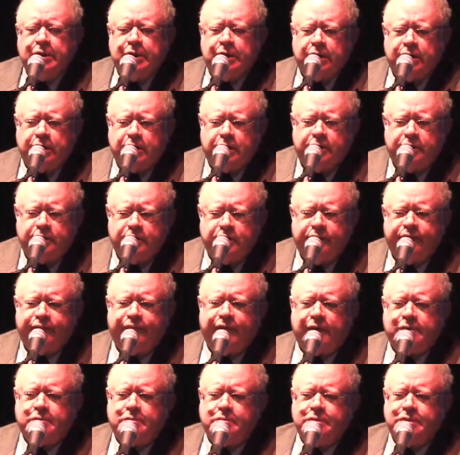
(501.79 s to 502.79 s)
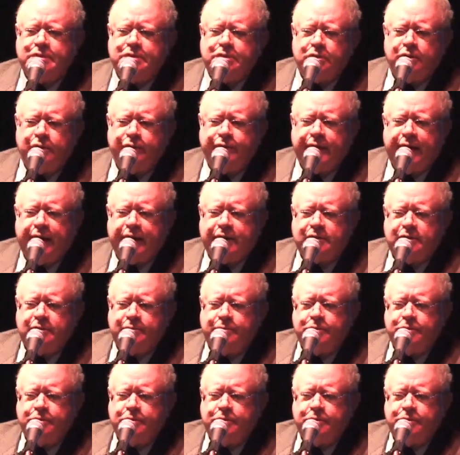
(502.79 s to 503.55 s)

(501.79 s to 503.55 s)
and in the Federal Reserve Act,